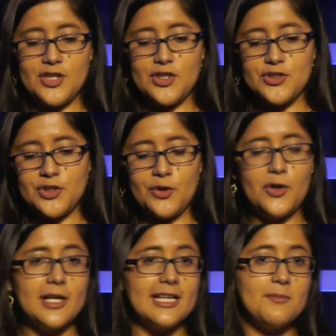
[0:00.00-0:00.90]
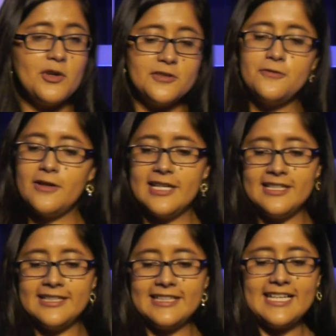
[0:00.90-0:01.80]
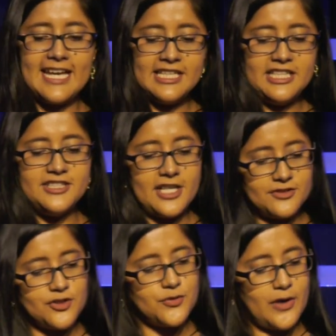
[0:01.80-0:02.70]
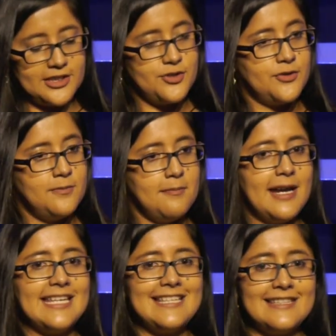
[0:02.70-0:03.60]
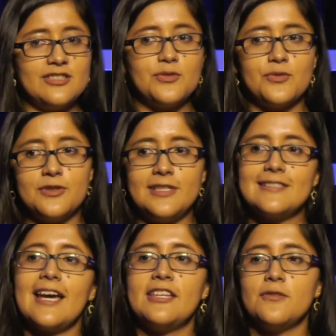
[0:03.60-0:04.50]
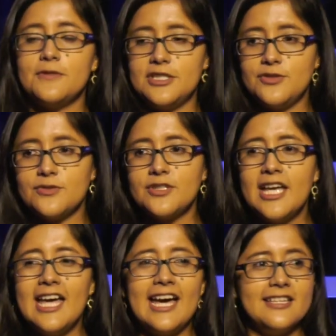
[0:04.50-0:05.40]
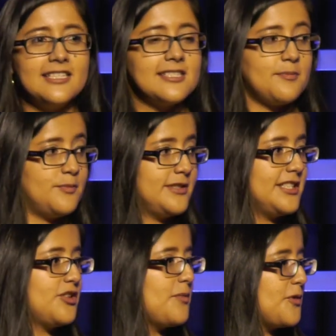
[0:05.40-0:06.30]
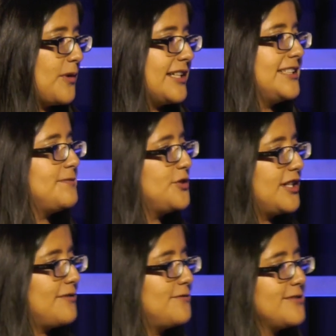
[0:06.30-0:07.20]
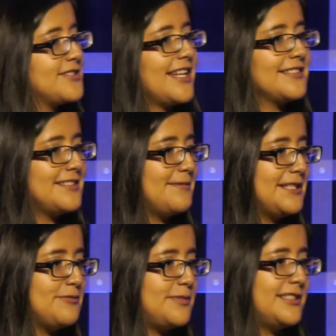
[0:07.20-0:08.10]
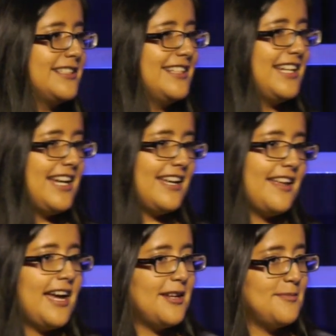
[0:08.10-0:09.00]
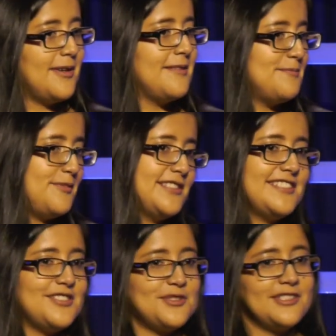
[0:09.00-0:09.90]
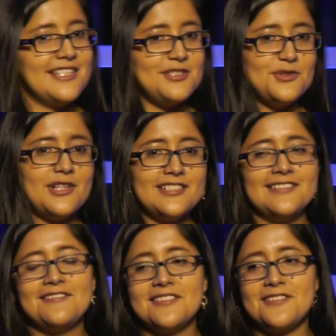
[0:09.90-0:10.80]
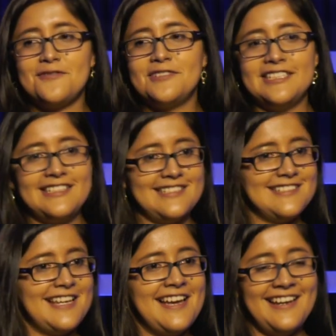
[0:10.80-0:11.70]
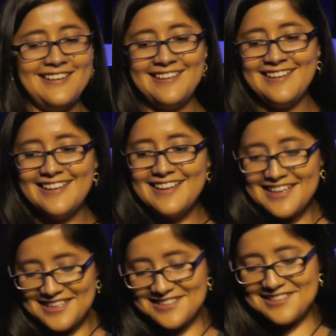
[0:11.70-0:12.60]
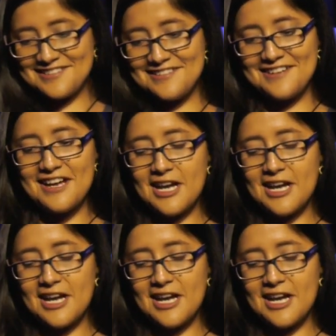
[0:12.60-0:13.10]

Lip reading: So modifying any data structure might lead to this kind of issues. And it's a pretty common one. If you're a full stack developer, I'm pretty sure that you are suffering this. So